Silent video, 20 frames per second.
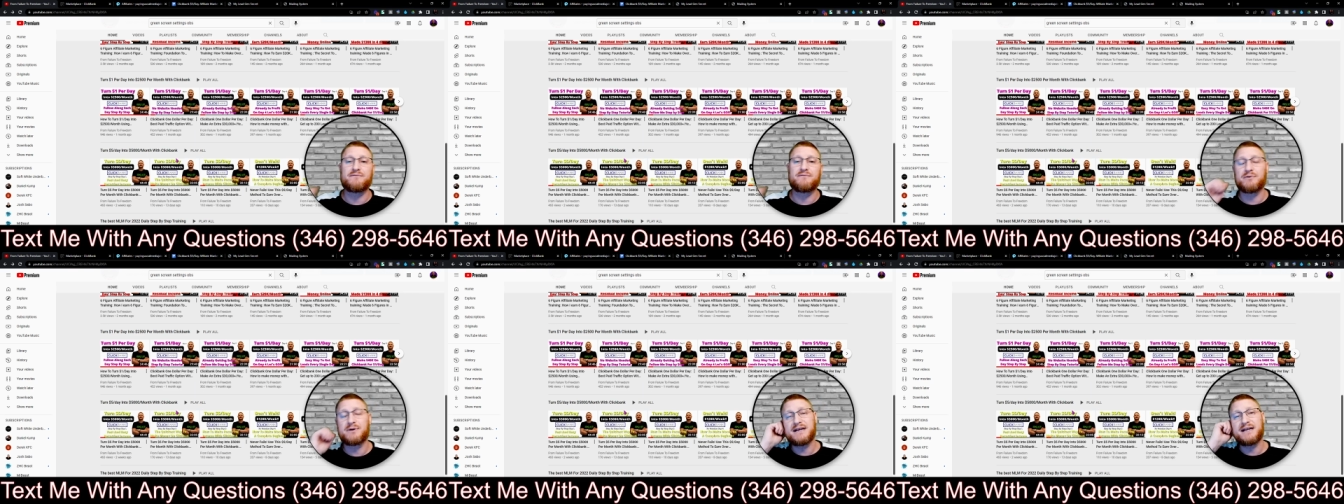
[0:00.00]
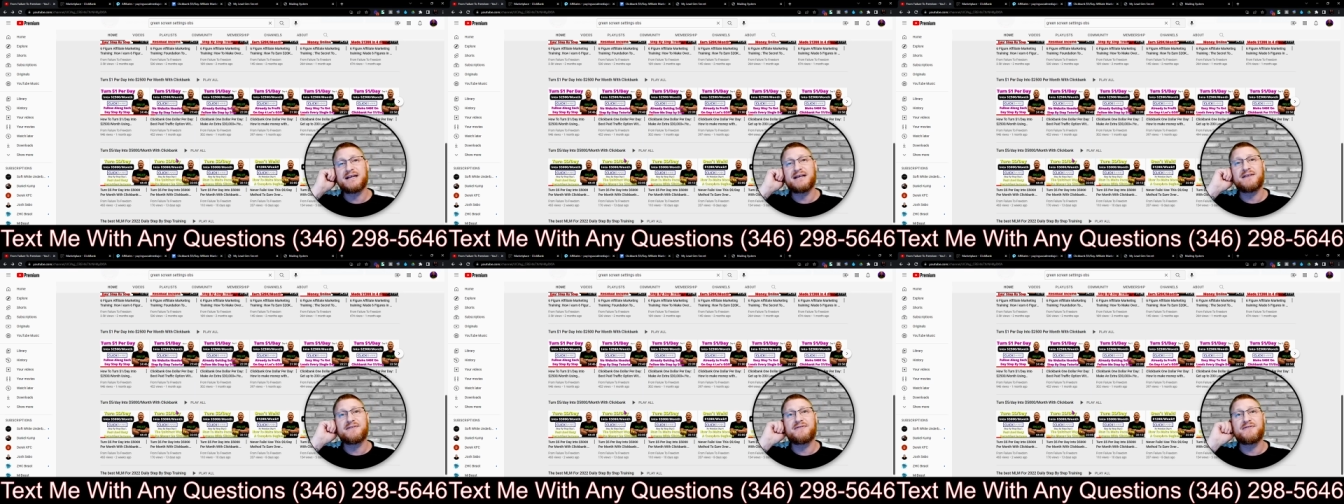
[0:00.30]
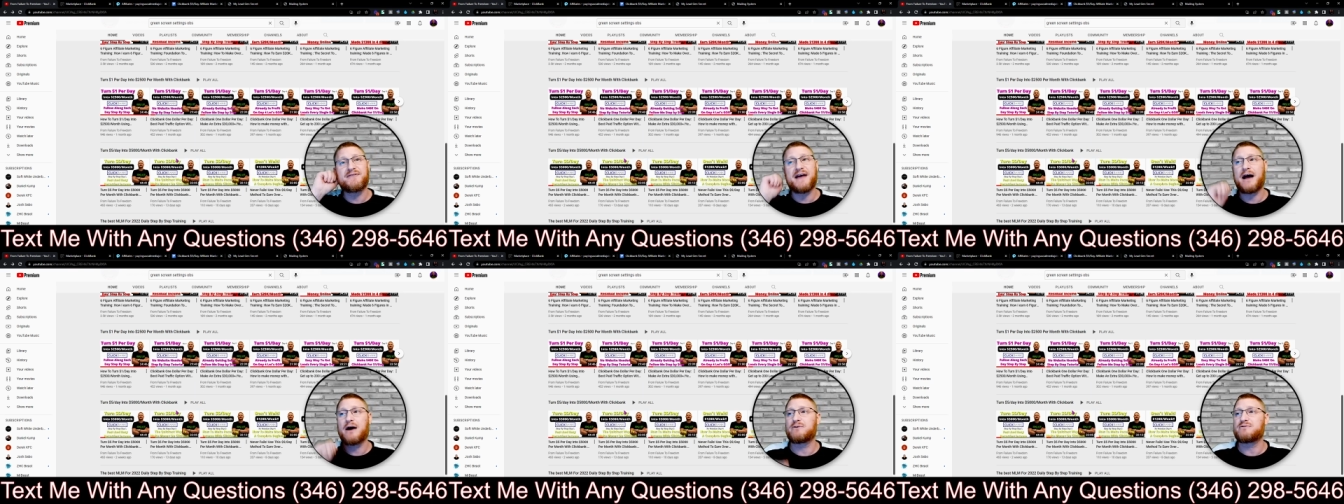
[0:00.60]
we're getting
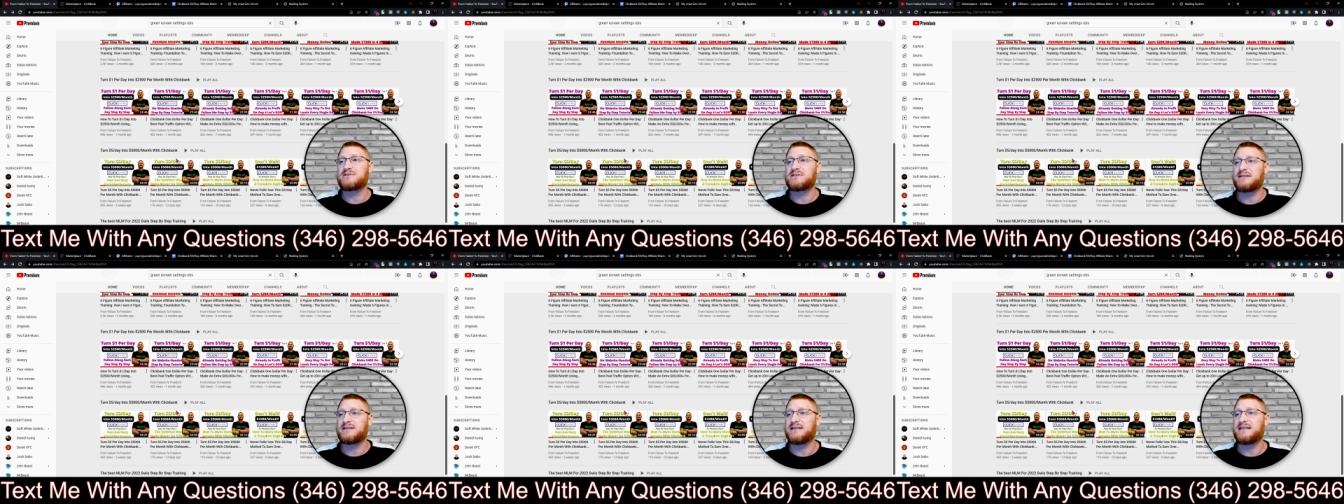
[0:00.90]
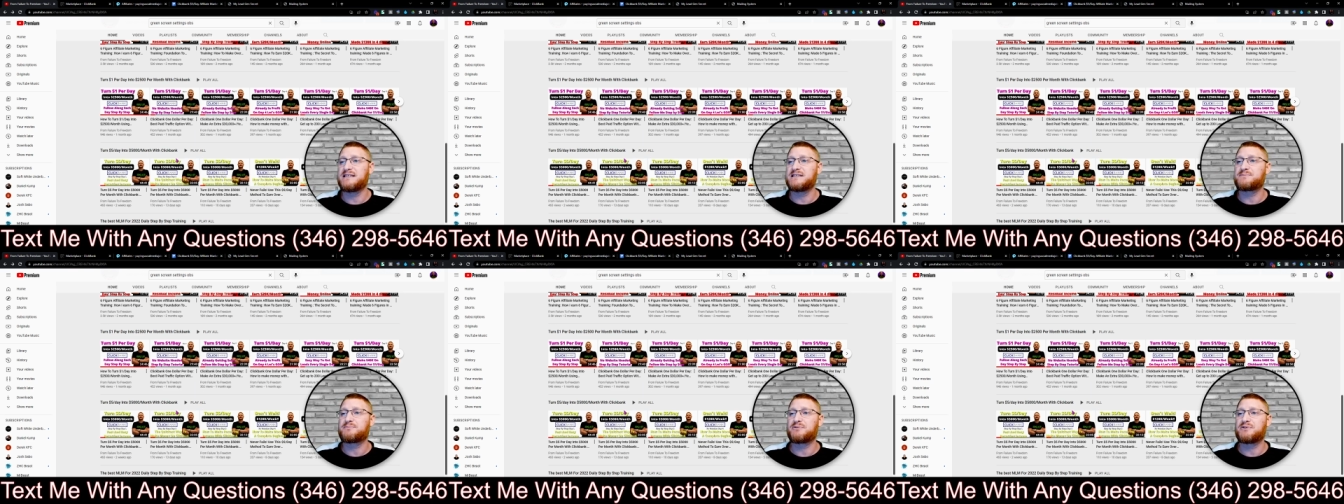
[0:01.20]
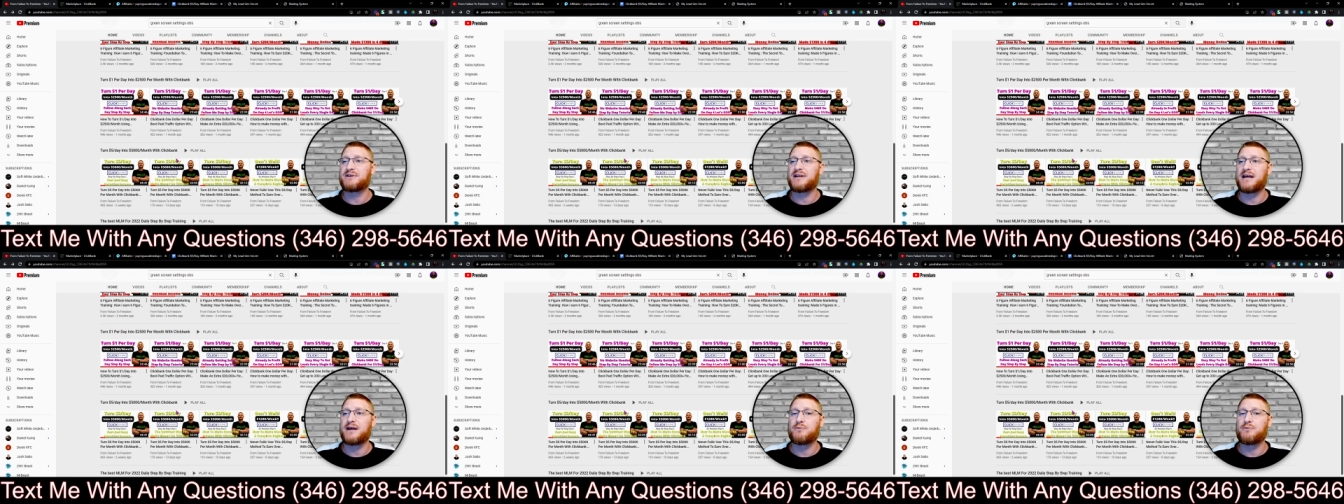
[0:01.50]
1,000 leads per day.